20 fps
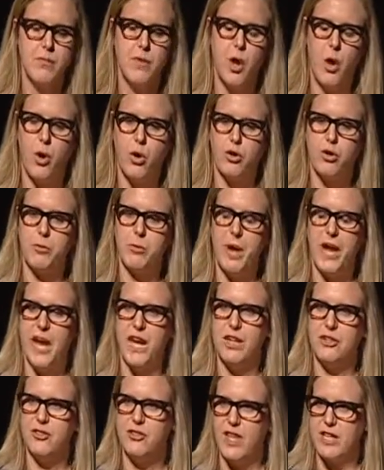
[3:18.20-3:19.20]
On your
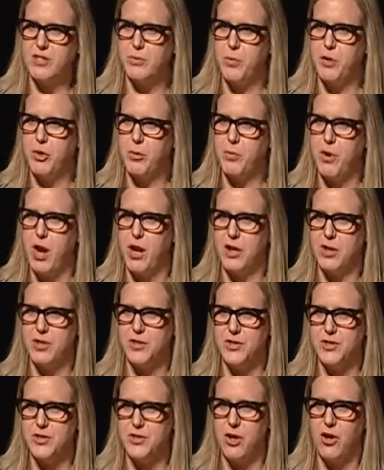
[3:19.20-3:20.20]
page, that's where your
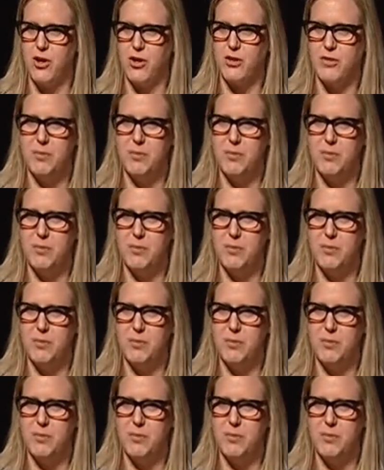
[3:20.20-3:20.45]
products start.